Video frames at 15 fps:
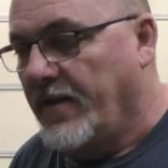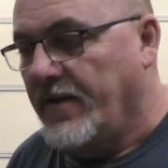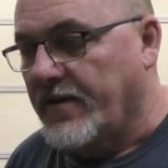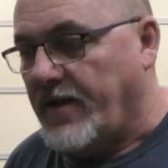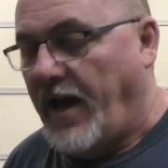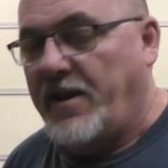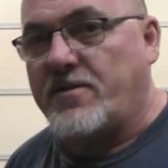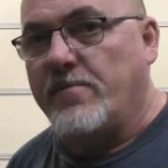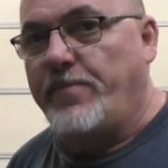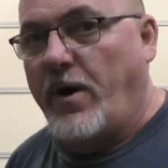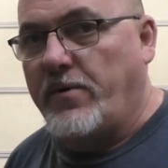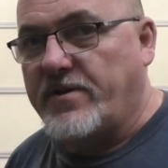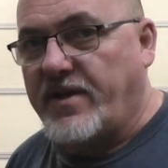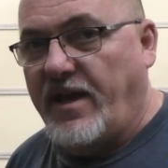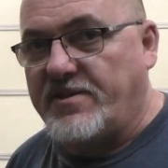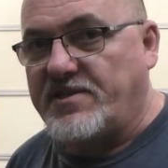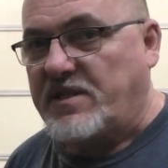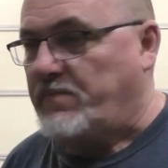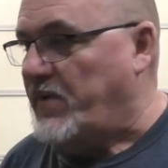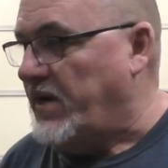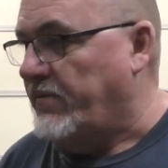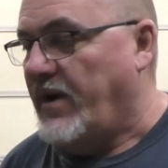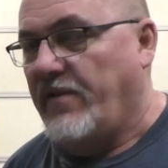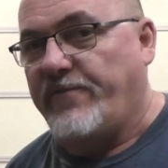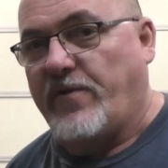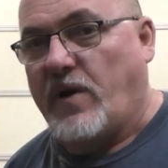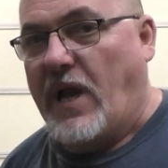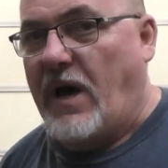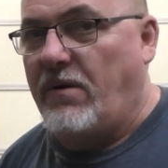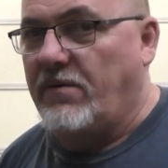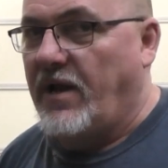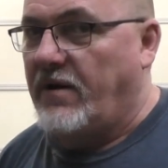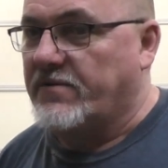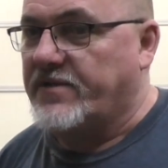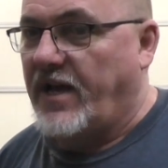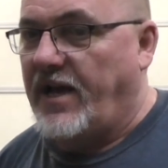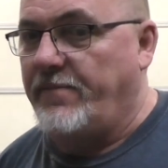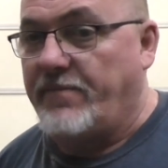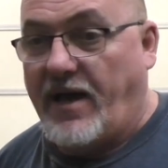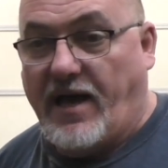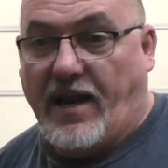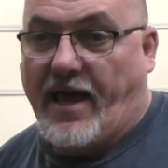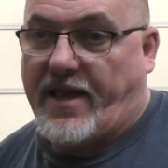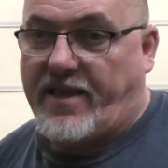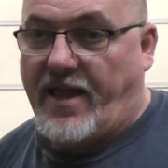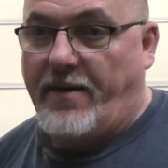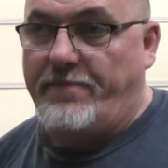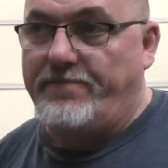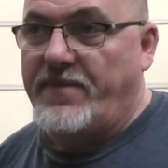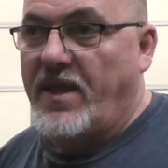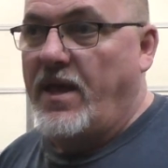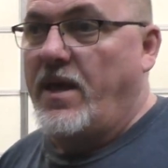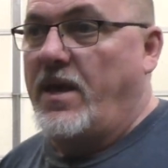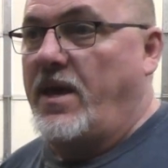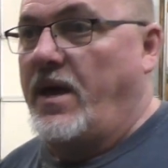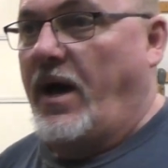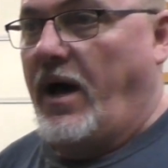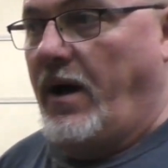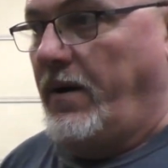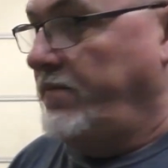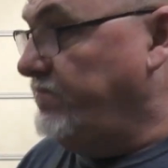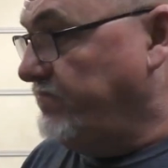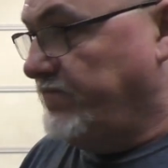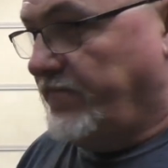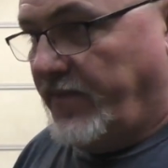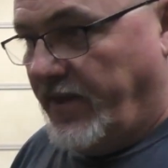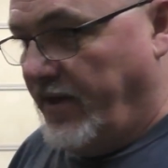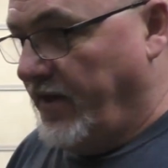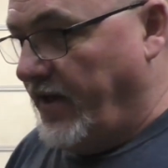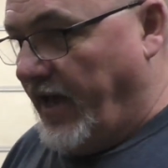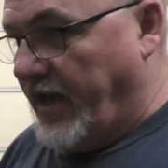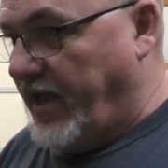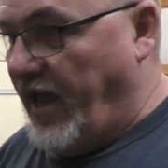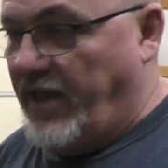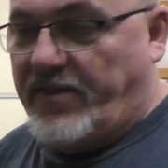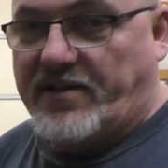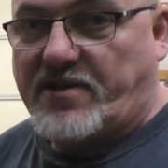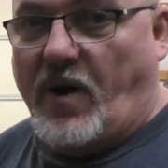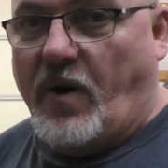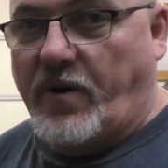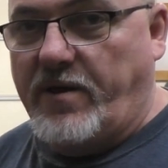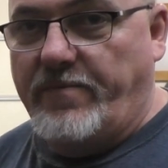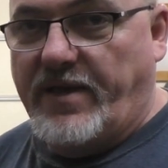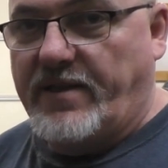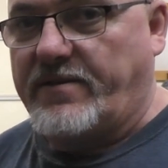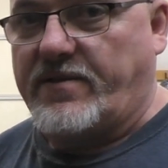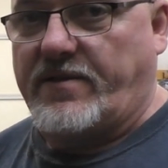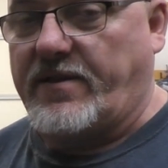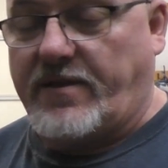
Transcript: guided component tests been around for a long, long time. I like them. Again, that's an argument